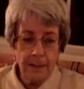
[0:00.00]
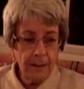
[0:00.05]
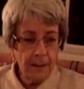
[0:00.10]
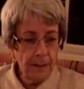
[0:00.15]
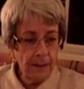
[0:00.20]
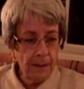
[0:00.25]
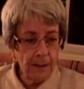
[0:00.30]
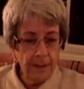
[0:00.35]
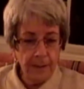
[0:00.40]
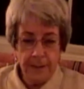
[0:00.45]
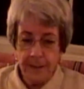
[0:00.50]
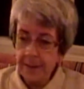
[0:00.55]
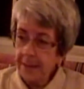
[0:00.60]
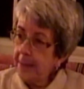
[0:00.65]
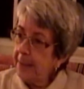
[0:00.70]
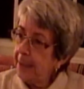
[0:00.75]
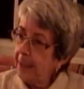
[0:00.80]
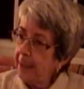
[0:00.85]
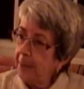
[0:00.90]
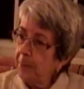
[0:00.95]
on a
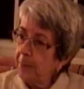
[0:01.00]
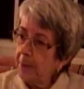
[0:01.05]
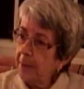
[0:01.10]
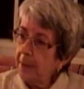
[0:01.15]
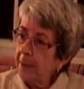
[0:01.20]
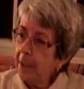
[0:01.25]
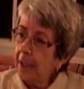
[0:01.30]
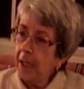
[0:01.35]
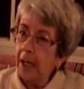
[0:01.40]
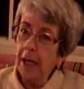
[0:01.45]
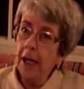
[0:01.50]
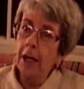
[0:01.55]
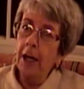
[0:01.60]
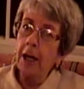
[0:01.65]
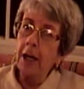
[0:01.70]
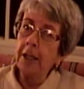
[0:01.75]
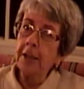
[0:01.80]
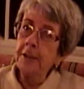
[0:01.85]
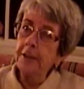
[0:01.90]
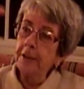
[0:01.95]
table
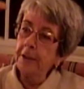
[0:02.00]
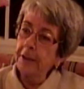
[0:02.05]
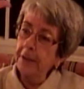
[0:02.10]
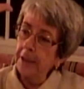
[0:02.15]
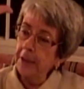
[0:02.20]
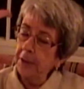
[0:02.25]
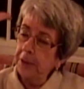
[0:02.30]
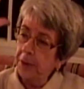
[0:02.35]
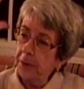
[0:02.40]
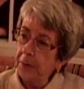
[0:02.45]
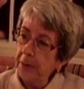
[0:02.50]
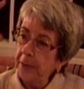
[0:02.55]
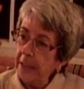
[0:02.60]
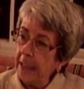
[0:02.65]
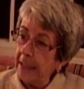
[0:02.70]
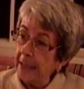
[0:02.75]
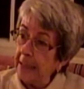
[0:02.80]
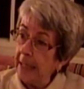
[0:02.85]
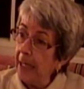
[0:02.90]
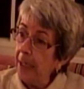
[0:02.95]
under a tree,
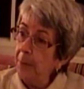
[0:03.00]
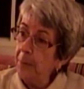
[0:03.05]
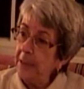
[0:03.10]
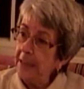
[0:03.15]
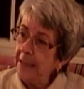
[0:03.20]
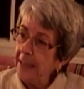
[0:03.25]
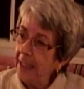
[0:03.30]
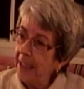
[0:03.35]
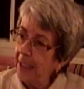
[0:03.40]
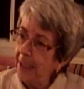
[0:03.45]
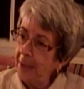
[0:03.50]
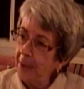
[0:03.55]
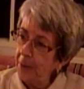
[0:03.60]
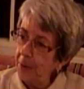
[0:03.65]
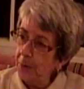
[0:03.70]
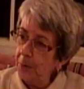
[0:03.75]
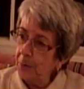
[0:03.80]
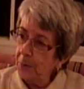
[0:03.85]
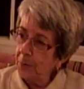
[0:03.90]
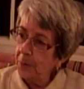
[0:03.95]
and I will tell
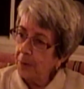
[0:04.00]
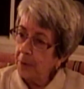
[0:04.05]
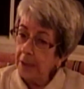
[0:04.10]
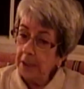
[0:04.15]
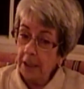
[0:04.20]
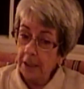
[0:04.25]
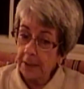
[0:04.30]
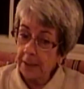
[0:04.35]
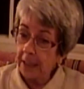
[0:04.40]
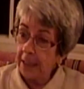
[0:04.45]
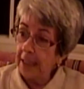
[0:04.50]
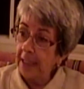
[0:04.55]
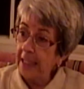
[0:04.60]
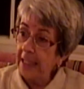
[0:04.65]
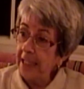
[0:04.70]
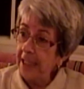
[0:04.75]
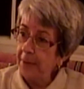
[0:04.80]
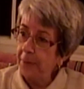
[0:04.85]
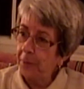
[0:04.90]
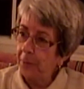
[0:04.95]
you, not a
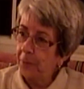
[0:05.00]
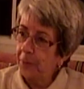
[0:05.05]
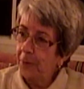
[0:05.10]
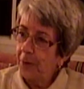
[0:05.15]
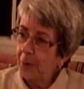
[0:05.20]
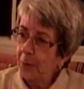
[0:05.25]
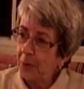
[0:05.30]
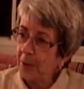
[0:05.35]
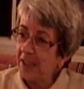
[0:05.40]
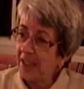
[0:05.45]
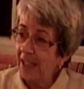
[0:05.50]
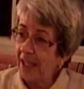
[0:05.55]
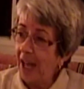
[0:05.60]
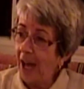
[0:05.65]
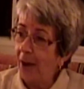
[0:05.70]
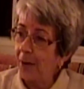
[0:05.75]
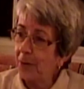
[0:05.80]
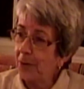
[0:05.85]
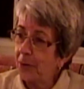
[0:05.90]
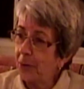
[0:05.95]
leaf was
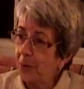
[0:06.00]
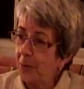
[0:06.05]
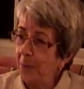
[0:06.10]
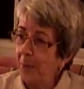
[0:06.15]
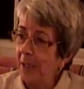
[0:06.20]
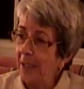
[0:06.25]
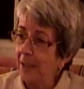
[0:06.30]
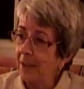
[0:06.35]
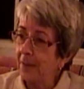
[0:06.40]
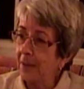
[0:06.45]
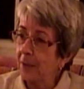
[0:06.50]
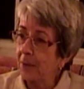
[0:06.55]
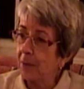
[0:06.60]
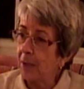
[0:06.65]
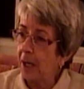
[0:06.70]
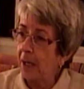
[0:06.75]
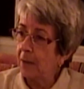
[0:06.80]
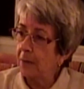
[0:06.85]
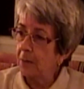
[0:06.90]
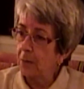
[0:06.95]
allowed to remain on the
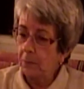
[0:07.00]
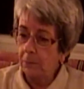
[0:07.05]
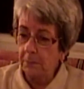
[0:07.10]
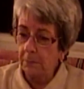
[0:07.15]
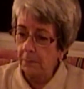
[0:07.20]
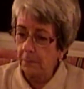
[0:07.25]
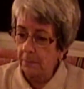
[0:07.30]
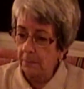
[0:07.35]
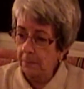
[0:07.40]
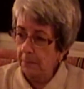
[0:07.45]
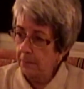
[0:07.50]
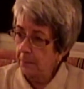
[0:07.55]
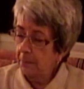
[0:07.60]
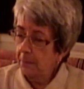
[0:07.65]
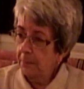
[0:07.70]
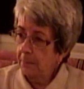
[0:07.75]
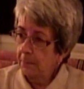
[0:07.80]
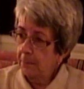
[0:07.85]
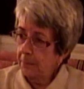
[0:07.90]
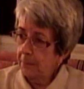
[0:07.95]
ground.
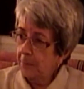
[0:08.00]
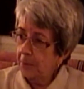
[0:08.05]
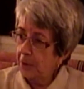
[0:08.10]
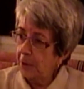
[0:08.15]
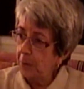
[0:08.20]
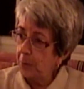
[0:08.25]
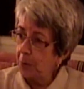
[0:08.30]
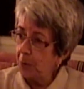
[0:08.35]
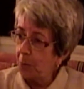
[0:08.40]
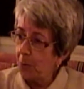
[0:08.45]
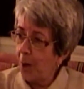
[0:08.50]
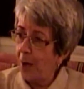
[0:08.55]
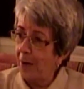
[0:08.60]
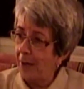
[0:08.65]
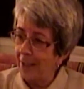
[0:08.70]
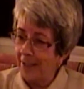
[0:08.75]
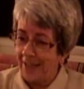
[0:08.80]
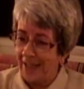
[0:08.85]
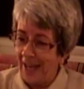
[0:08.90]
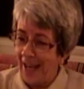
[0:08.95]
She would
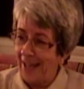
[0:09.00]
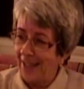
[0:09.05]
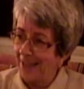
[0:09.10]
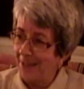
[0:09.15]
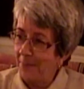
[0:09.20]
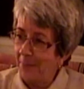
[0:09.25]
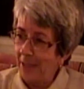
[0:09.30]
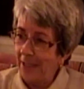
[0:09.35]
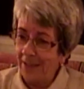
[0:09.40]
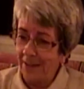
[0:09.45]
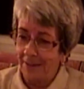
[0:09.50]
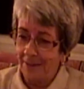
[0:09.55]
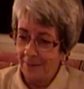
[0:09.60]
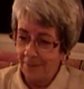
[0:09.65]
tell the maid,